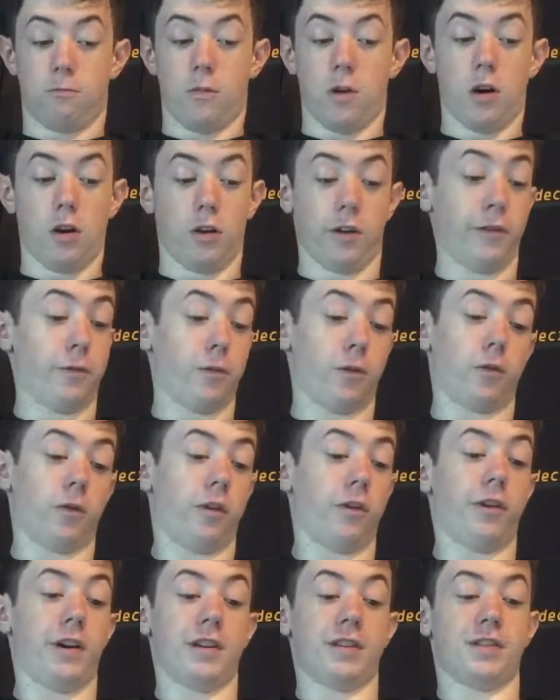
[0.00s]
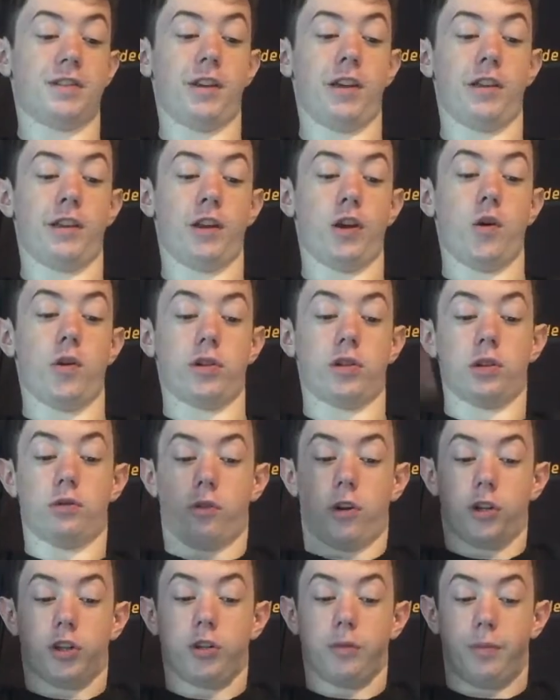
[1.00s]
Oh, and we were already seeing the
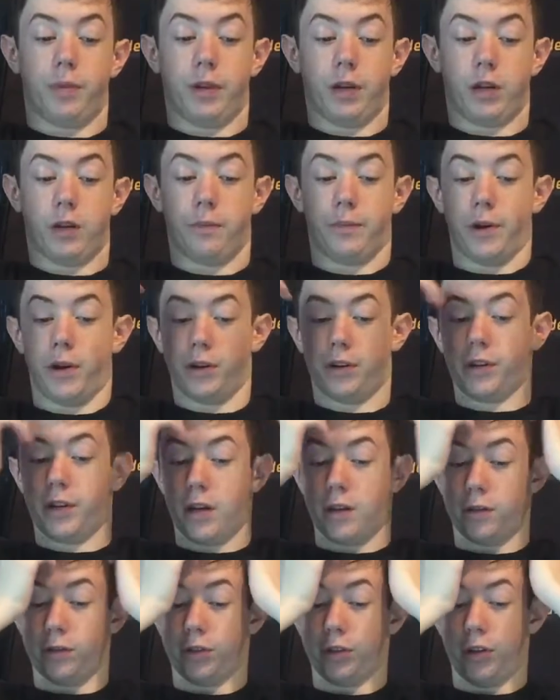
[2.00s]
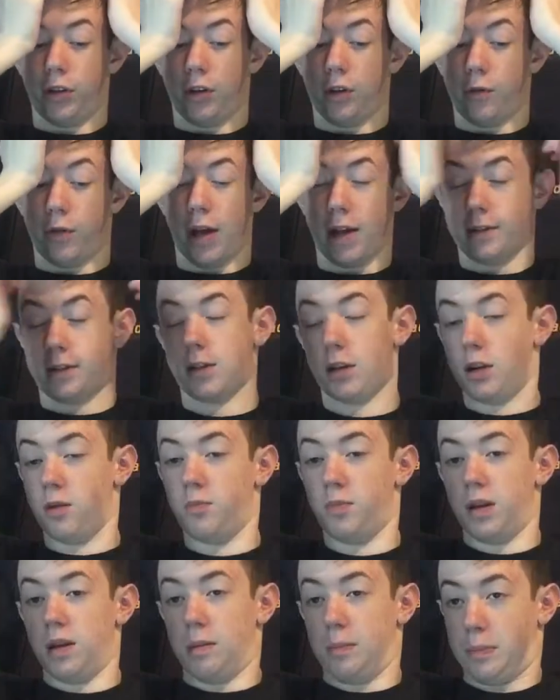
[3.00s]
U.S. and Russia being compared together, so you know
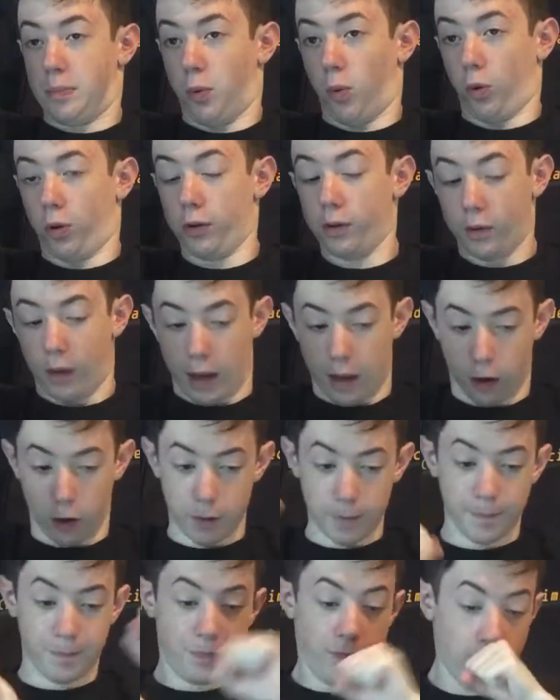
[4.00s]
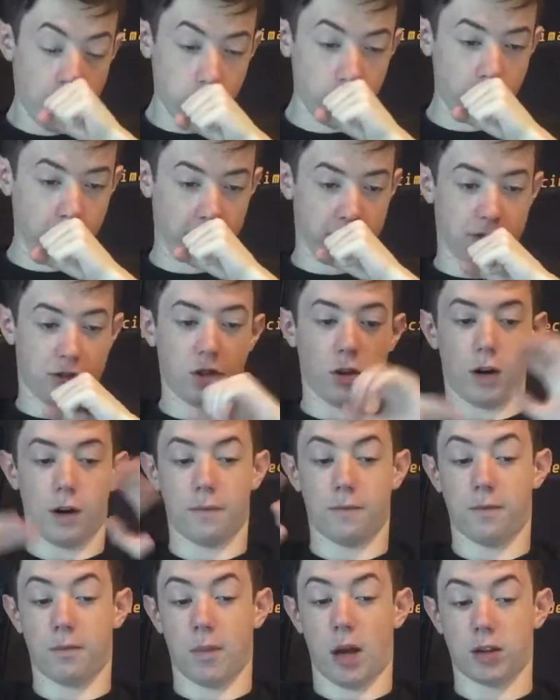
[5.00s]
that's going to be important later.
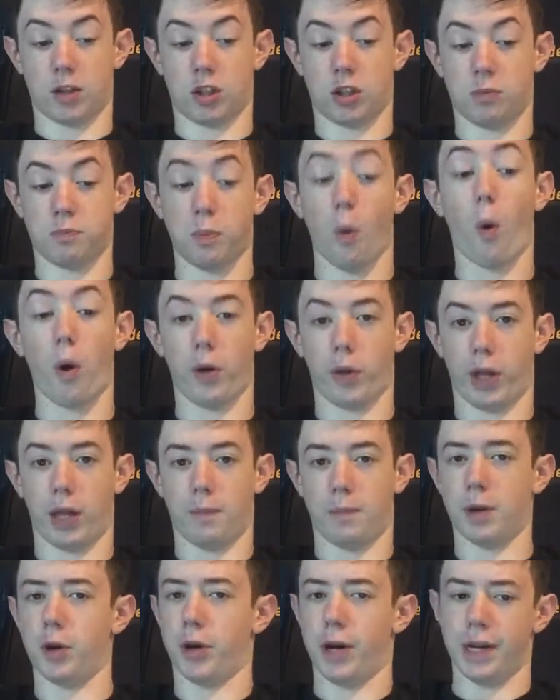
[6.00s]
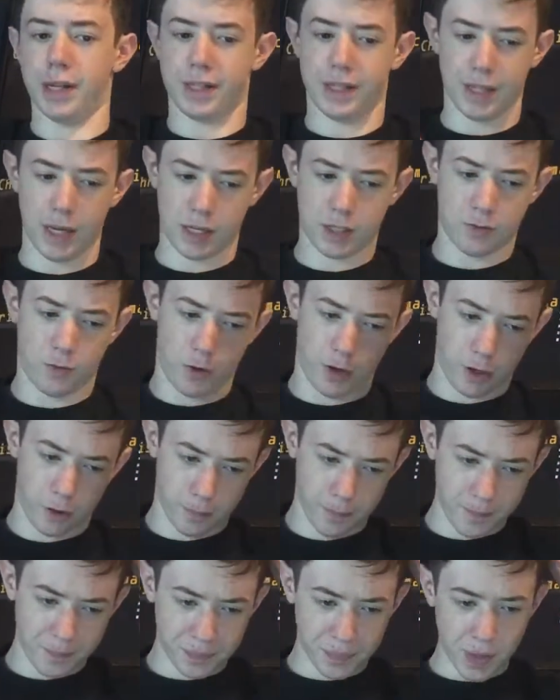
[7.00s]
Sorry if I'm not spoiling Period 6
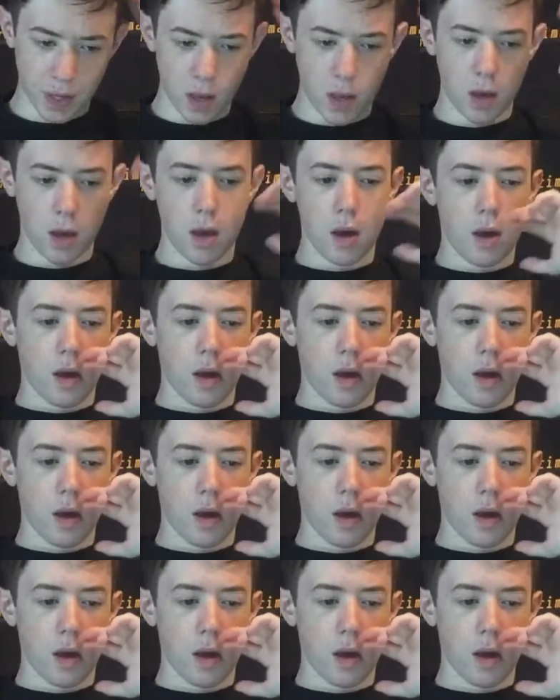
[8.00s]
for you.